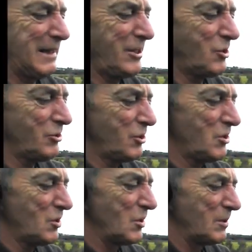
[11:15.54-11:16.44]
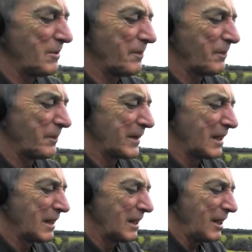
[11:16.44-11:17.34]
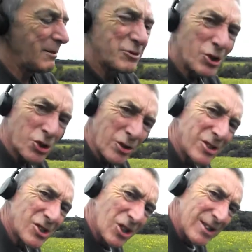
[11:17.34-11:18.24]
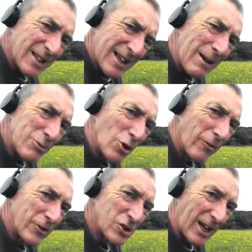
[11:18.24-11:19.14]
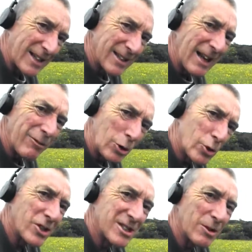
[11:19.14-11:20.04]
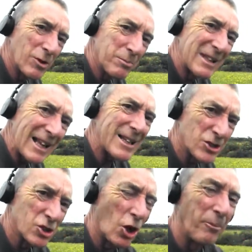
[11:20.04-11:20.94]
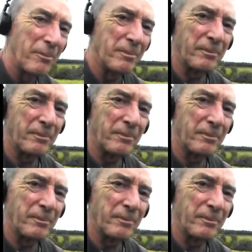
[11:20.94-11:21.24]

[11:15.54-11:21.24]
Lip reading: I don't know. I'm just going to turn the camera off a second and have a look at it with my glasses on.